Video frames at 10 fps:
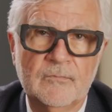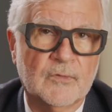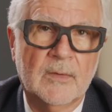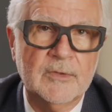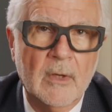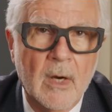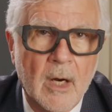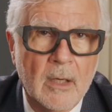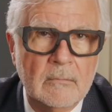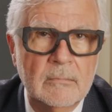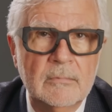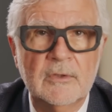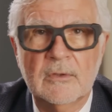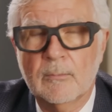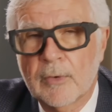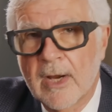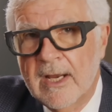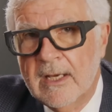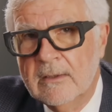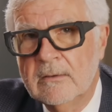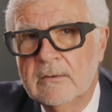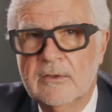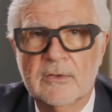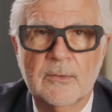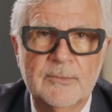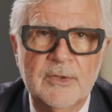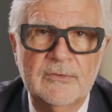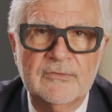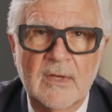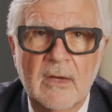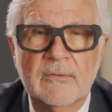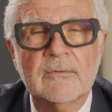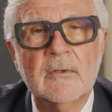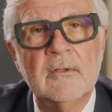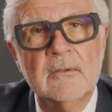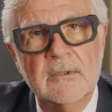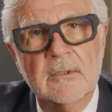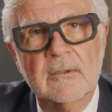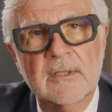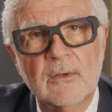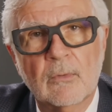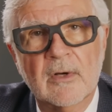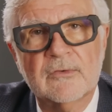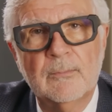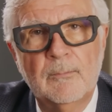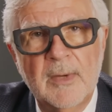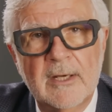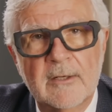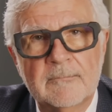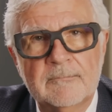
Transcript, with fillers: from your heart to your brain to your immune cells, literally works better.